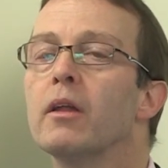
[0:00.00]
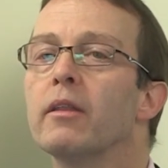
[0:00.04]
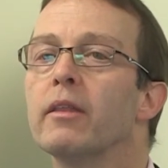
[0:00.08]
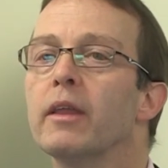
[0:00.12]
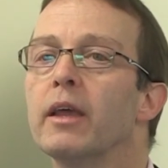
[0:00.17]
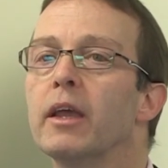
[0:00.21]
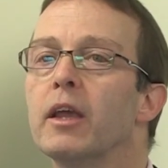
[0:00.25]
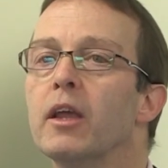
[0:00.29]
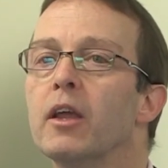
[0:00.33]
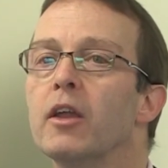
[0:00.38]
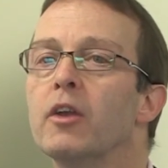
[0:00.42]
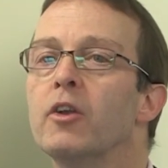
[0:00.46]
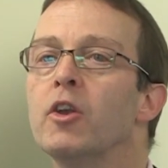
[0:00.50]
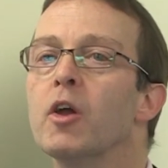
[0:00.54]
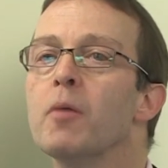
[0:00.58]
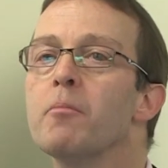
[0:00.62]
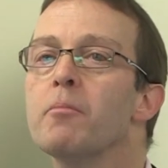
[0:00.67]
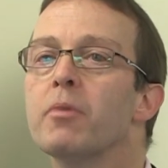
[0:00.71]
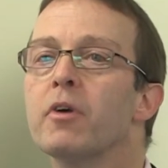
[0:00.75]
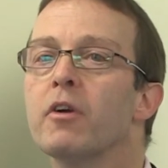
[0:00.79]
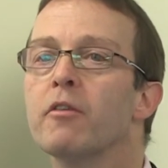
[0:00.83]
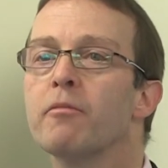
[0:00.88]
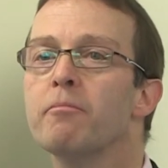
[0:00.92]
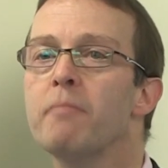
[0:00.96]
The
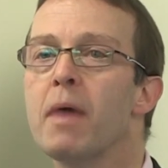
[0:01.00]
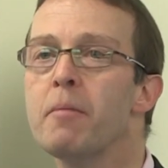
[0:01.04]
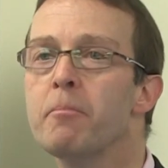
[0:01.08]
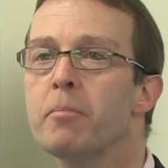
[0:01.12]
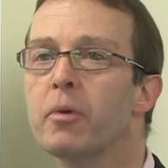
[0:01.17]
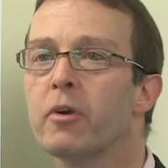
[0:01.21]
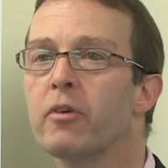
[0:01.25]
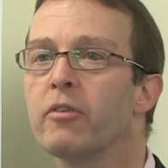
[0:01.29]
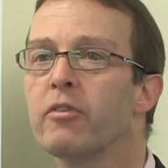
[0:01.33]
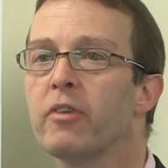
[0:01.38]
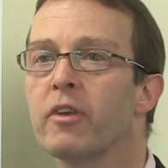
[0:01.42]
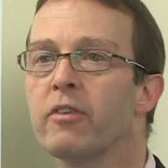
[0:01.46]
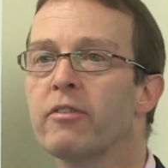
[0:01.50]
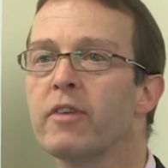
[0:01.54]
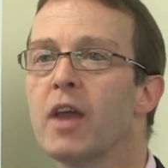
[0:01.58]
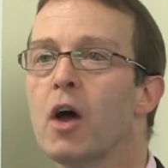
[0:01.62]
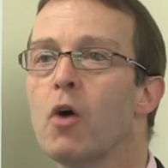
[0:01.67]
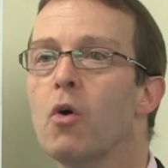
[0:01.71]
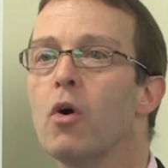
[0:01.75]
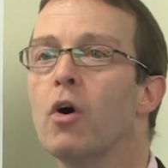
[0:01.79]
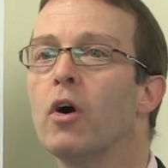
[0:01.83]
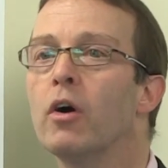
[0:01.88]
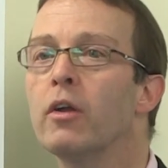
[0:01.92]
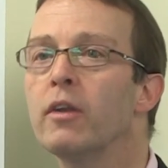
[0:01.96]
number of members is
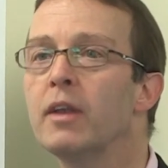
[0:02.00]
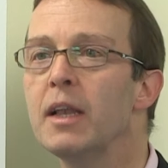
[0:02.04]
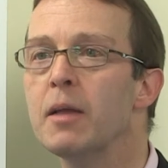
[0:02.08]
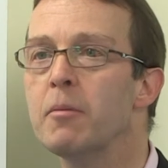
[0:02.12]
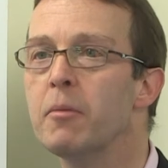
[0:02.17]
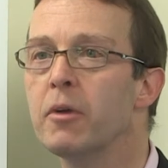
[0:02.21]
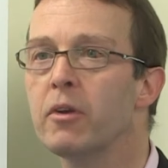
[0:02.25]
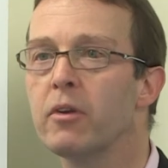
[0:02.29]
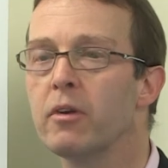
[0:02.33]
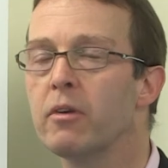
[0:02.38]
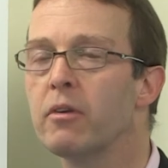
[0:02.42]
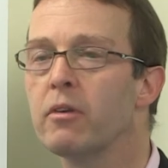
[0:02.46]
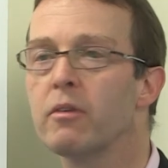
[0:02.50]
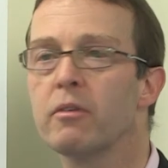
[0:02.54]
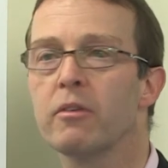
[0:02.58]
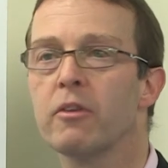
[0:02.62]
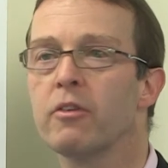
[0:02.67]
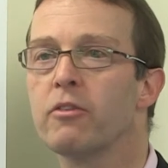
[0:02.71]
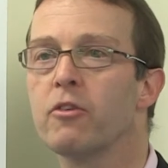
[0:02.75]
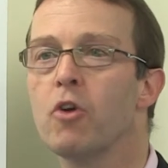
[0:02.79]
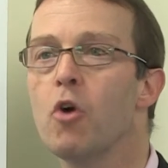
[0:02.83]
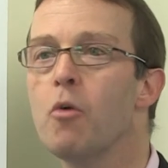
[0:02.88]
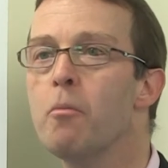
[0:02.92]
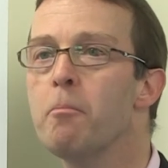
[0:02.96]
now unlimited.
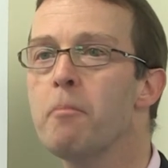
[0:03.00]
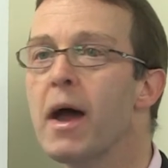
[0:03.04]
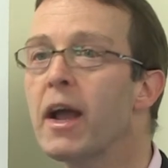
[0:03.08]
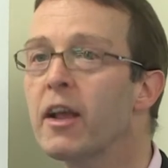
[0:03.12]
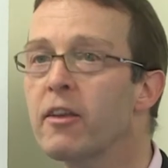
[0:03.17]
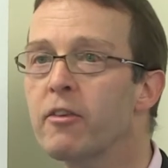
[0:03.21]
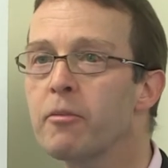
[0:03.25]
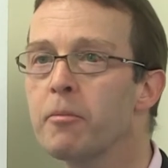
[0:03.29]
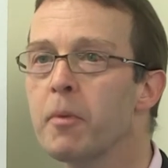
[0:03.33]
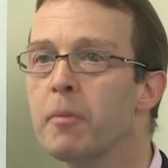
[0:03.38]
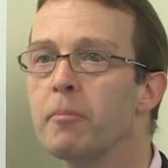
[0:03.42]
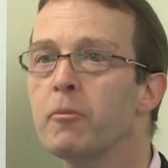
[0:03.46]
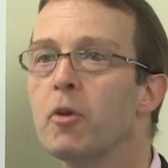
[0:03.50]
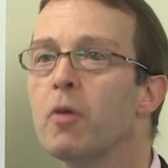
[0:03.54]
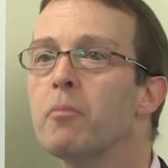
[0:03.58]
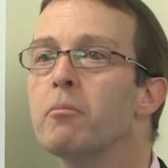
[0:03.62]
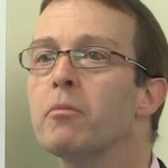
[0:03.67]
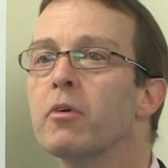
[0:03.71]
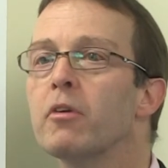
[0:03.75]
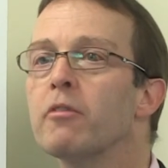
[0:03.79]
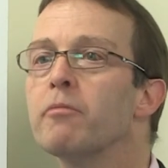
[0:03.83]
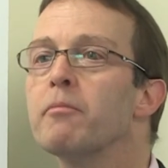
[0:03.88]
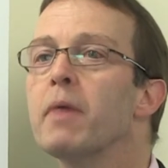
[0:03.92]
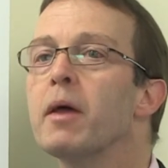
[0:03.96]
There's no maximum
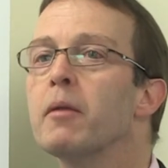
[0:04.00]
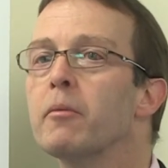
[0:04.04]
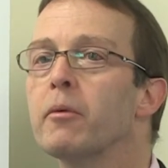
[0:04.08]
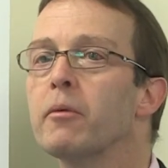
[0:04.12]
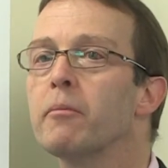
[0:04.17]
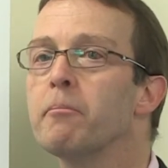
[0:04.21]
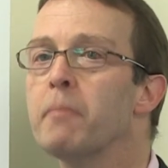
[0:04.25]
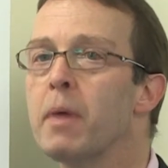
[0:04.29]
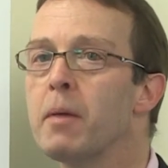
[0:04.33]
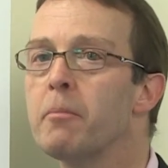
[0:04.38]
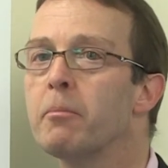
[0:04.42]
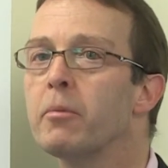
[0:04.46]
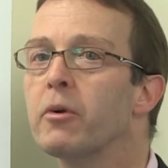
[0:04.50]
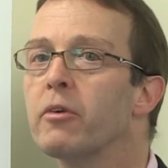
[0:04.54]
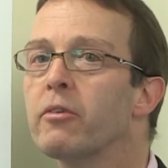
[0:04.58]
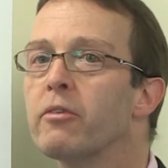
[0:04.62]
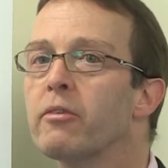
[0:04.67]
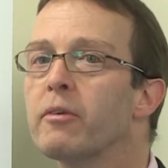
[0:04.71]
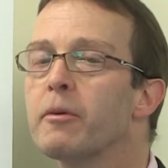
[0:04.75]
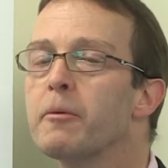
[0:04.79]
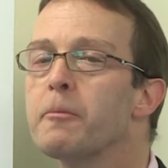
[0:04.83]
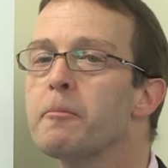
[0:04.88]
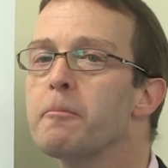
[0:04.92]
number of members.